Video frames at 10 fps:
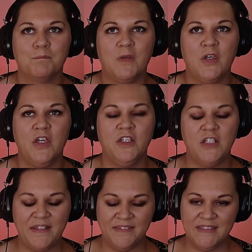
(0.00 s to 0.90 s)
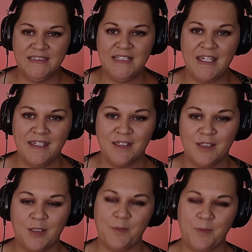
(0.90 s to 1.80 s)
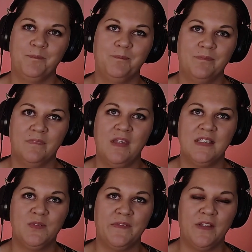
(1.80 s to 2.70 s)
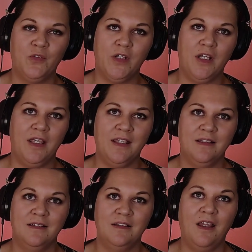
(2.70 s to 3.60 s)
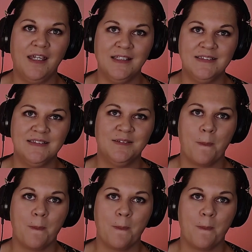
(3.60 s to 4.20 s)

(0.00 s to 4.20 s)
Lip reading: Burn at the stake. That's what the Lord likes.